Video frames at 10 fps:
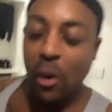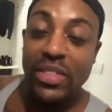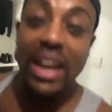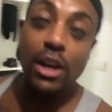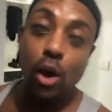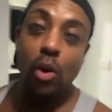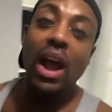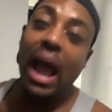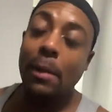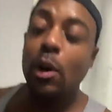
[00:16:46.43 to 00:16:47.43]
on that note,
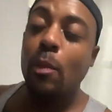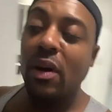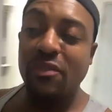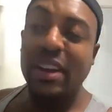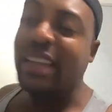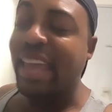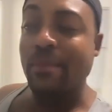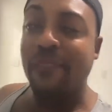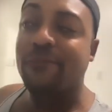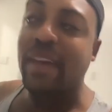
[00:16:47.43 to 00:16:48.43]
I'm gonna motherfucking lay
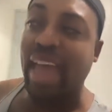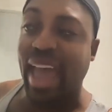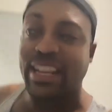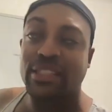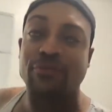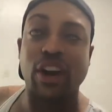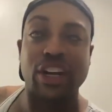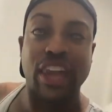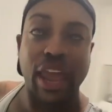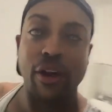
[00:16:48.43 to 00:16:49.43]
my fat ass the
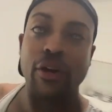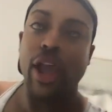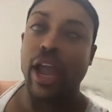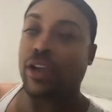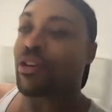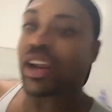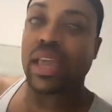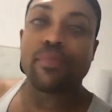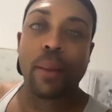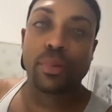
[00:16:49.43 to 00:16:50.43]
fuck down and try to
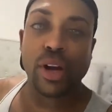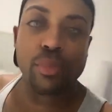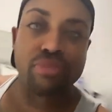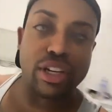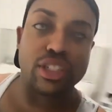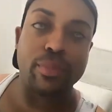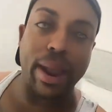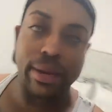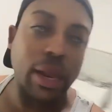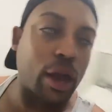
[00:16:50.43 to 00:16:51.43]
get my blood pressure
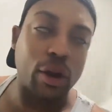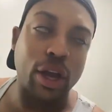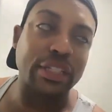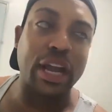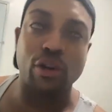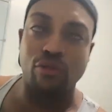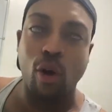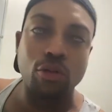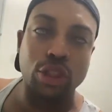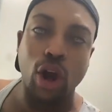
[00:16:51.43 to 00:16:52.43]
back down, because I done
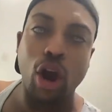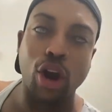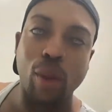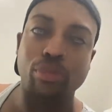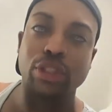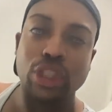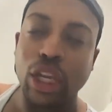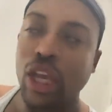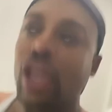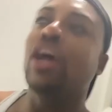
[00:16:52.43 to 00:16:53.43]
rose it all up and
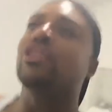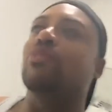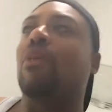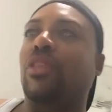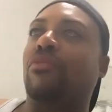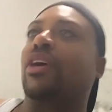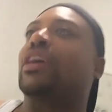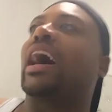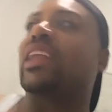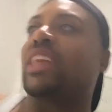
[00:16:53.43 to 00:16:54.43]
shit. The
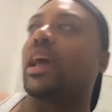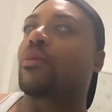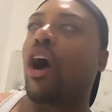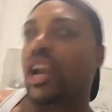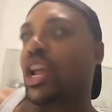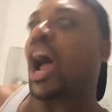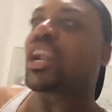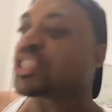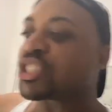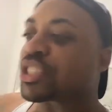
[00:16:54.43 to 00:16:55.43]
motherfucking goddamn
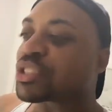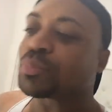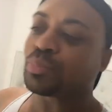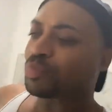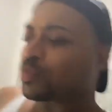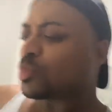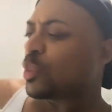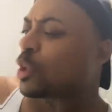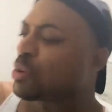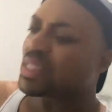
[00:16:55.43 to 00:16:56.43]
cardiologist
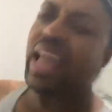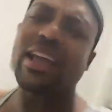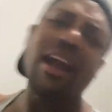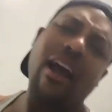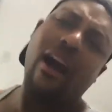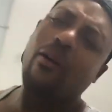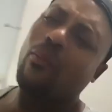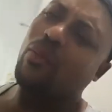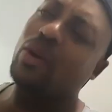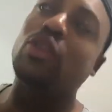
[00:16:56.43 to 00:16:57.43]
was like,
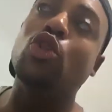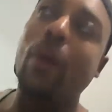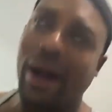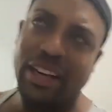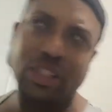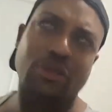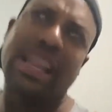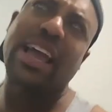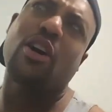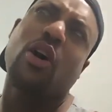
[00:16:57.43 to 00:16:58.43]
a neurologist
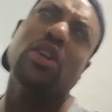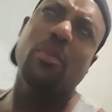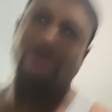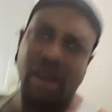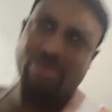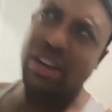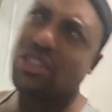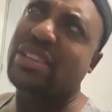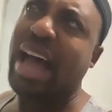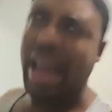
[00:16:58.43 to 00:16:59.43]
was like, oh, your blood
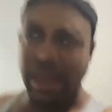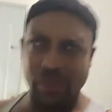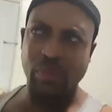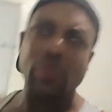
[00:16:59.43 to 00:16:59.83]
pressure's high.